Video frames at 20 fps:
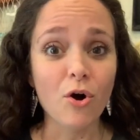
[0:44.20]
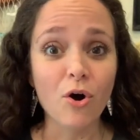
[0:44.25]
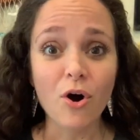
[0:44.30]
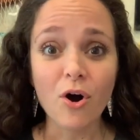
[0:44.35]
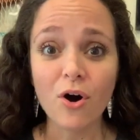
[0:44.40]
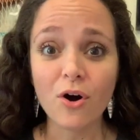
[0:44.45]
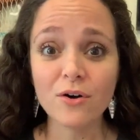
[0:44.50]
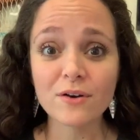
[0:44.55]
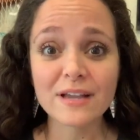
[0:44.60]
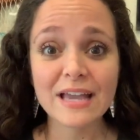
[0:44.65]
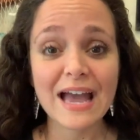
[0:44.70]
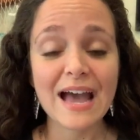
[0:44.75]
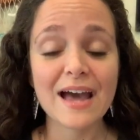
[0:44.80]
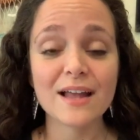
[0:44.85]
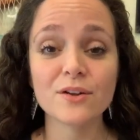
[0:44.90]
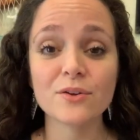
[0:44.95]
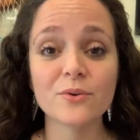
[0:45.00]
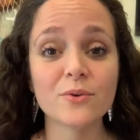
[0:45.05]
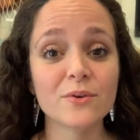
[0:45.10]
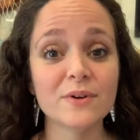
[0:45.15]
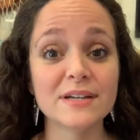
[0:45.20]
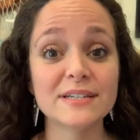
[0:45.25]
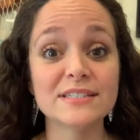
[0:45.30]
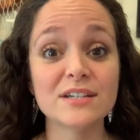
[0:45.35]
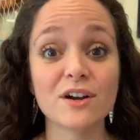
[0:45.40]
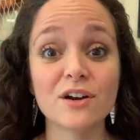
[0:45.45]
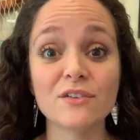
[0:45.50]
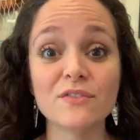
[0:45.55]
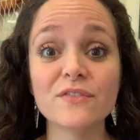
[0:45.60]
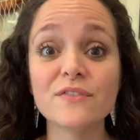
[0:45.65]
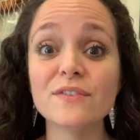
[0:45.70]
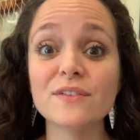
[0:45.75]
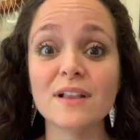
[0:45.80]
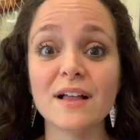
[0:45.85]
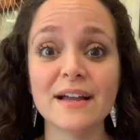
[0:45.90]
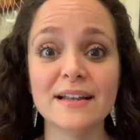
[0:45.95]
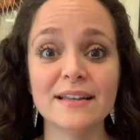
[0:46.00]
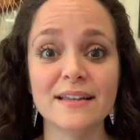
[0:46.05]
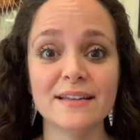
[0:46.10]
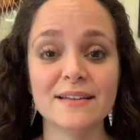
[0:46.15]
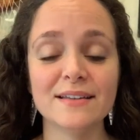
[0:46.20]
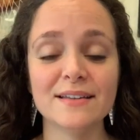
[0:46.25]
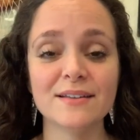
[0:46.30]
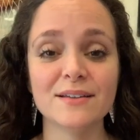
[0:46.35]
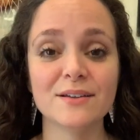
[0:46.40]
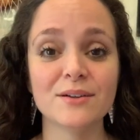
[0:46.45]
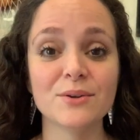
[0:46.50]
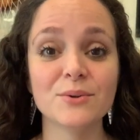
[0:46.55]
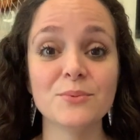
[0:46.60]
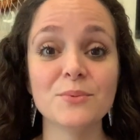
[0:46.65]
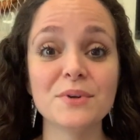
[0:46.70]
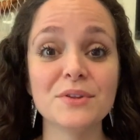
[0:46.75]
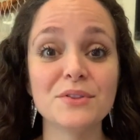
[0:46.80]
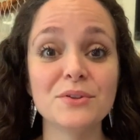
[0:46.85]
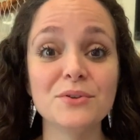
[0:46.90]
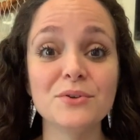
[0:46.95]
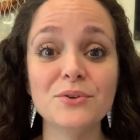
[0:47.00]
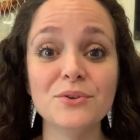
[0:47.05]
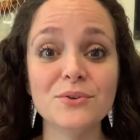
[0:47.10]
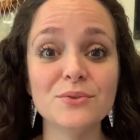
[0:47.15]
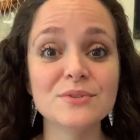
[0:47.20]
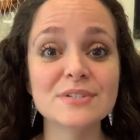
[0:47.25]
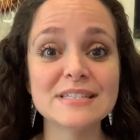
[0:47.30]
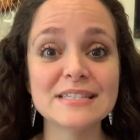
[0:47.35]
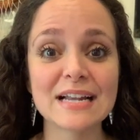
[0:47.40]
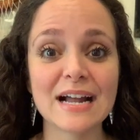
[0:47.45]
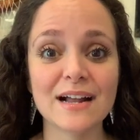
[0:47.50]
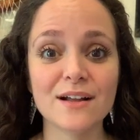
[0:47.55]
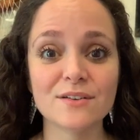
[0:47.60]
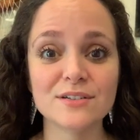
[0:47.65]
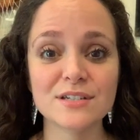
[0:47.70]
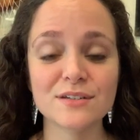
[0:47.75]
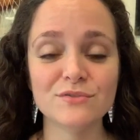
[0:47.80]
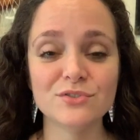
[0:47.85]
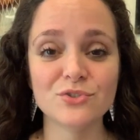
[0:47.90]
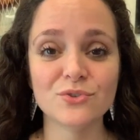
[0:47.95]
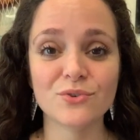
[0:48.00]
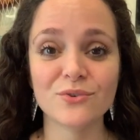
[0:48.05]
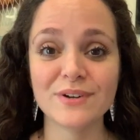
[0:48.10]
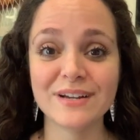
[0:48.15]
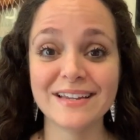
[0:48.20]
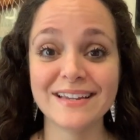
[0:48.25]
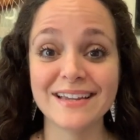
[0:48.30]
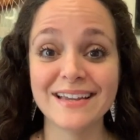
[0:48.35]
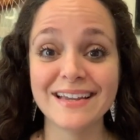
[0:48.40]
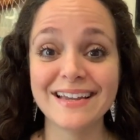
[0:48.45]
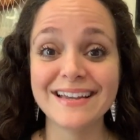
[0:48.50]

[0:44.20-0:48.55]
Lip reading: All categories are flooded with new styles of jewelry.